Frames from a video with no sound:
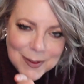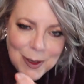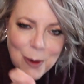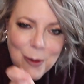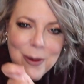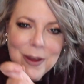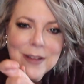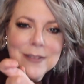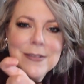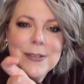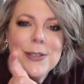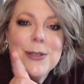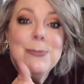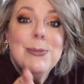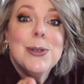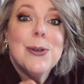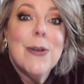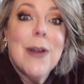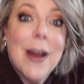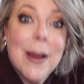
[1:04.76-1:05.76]
go ahead and
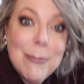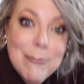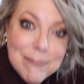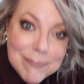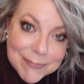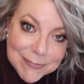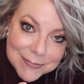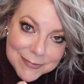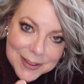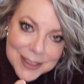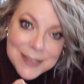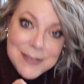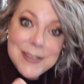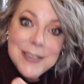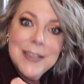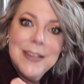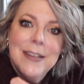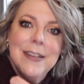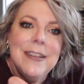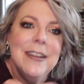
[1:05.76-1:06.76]
subscribe.
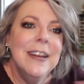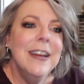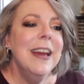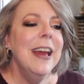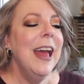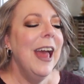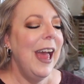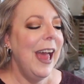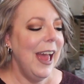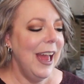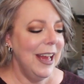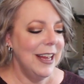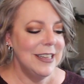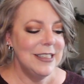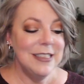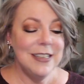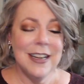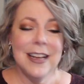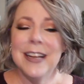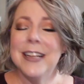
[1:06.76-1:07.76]
Indeed.
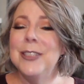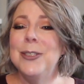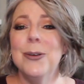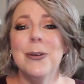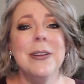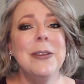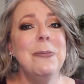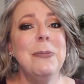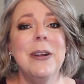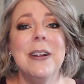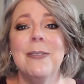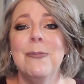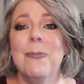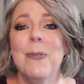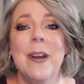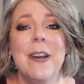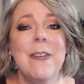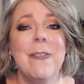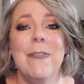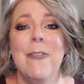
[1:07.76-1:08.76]
And uh, join the Weird and
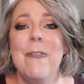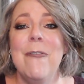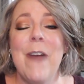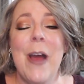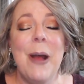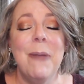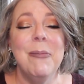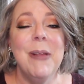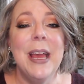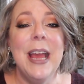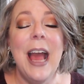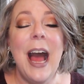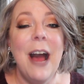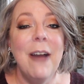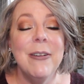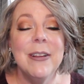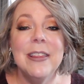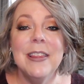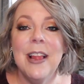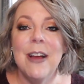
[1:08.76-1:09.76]
Wonderful family.
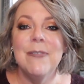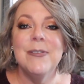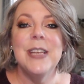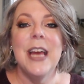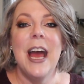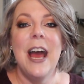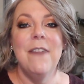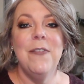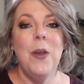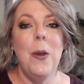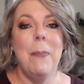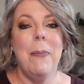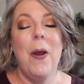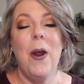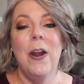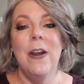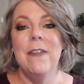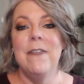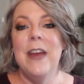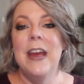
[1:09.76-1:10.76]
I would love to have you a
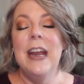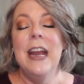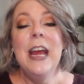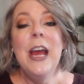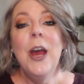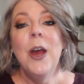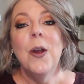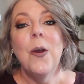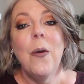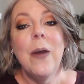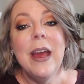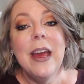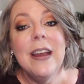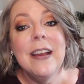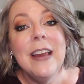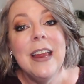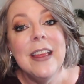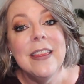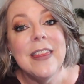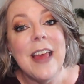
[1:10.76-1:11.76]
part of it. Go ahead
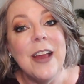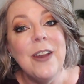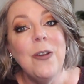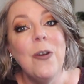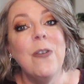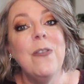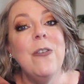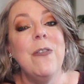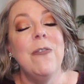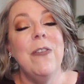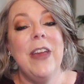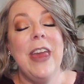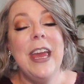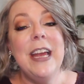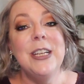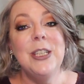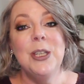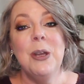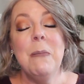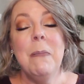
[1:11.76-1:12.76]
and hit that
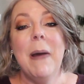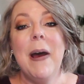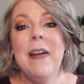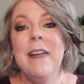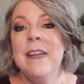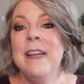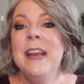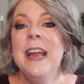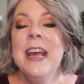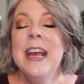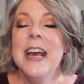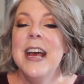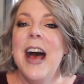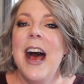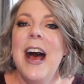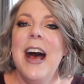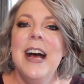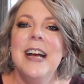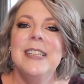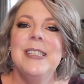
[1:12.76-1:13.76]
notification button
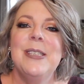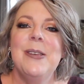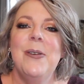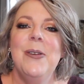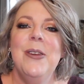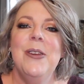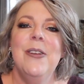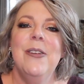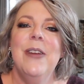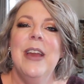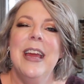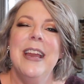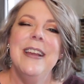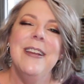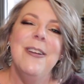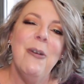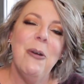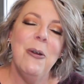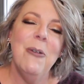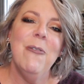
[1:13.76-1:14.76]
uh, so you
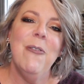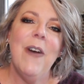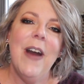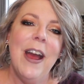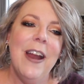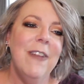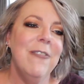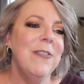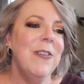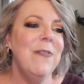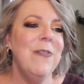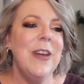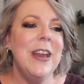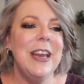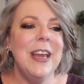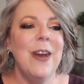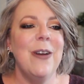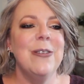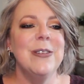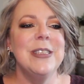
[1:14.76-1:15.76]
get notified of the
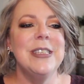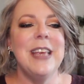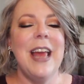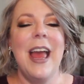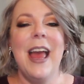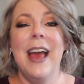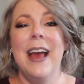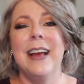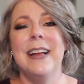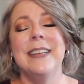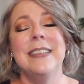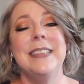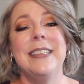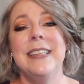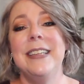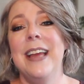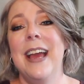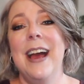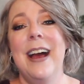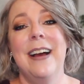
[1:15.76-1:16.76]
videos. And
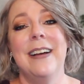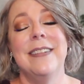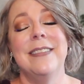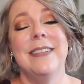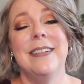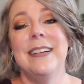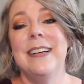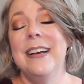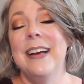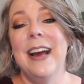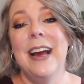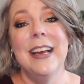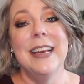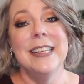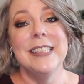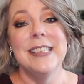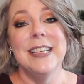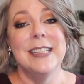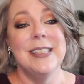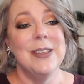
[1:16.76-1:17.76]
yeah, uh, I
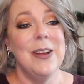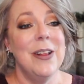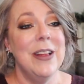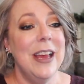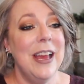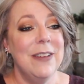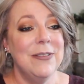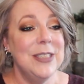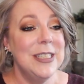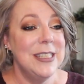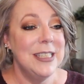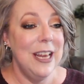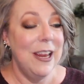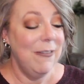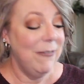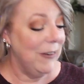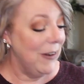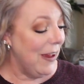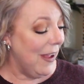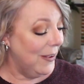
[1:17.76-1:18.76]
guess that's all I have to say
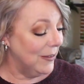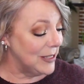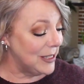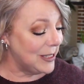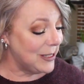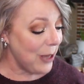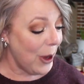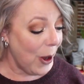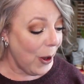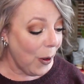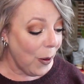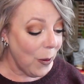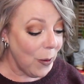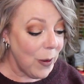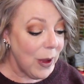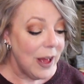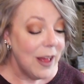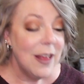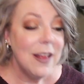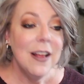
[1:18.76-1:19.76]
for now.
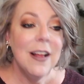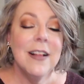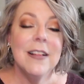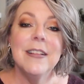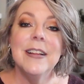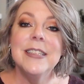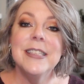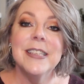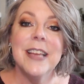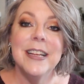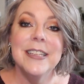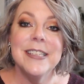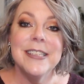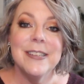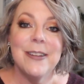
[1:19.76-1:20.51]
So let's get